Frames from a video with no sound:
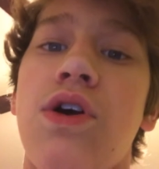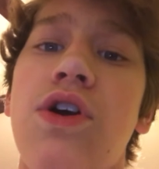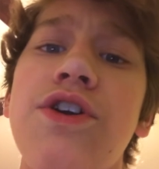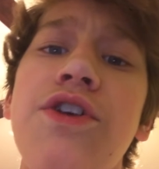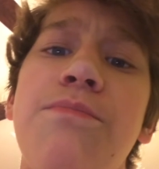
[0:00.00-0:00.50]

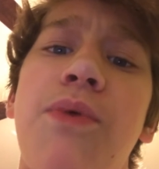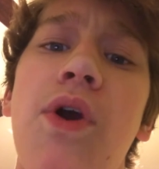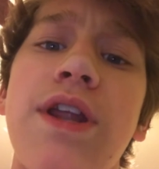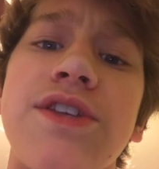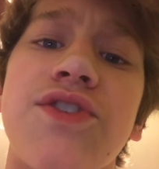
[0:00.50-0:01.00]
Are you
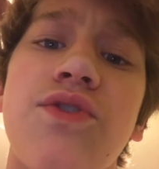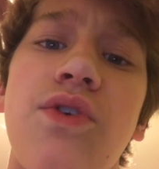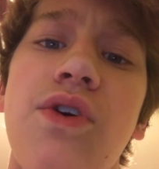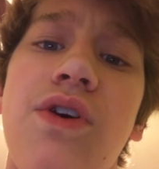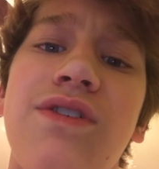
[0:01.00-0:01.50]
bored in
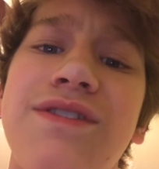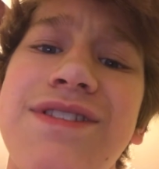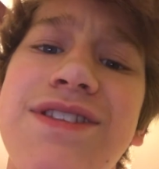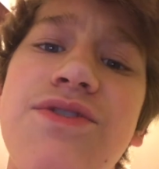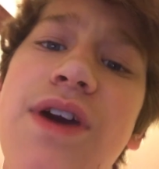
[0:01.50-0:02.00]
school?
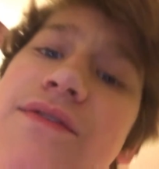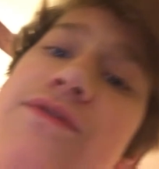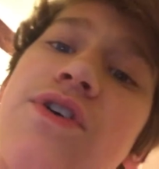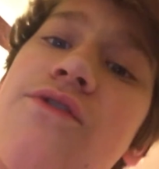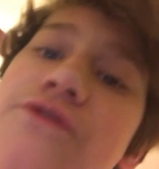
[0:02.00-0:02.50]
Do you have
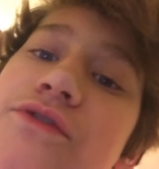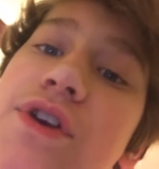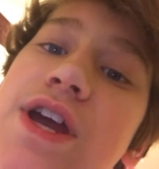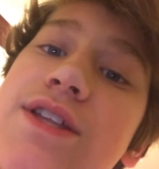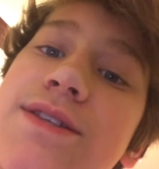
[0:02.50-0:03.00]
no
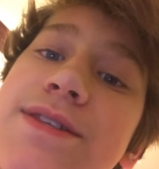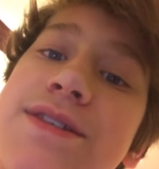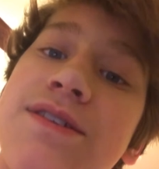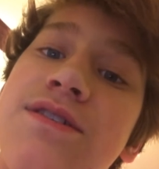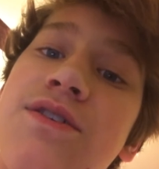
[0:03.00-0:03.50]

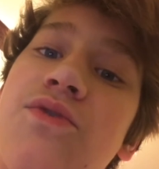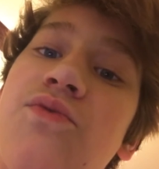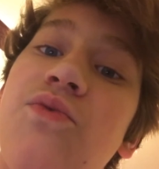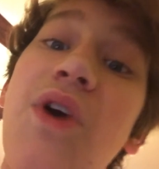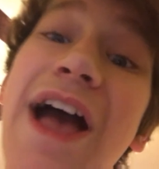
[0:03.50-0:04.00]
friends?
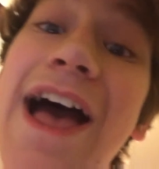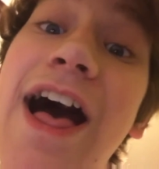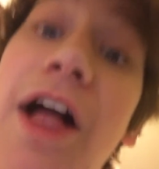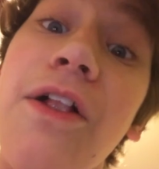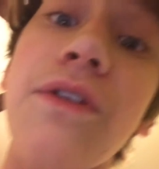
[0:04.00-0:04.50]

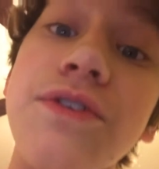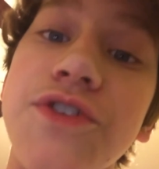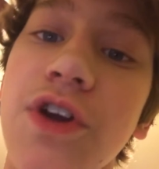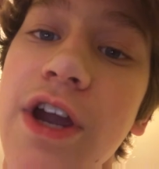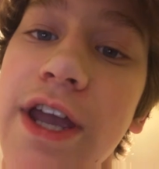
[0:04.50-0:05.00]
Well,
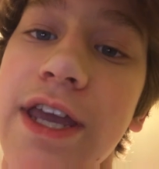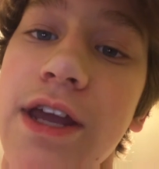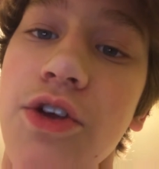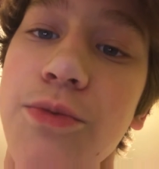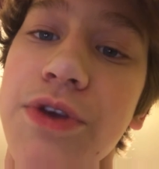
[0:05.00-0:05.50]
sorry, I
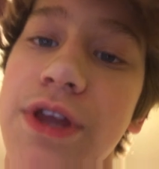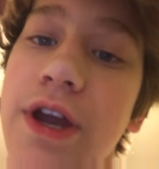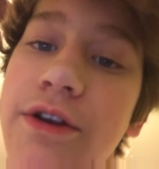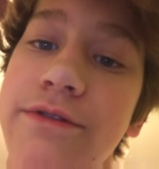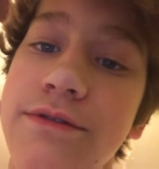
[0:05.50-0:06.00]
can't help you
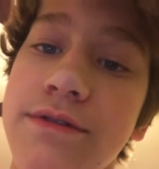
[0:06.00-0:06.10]
there.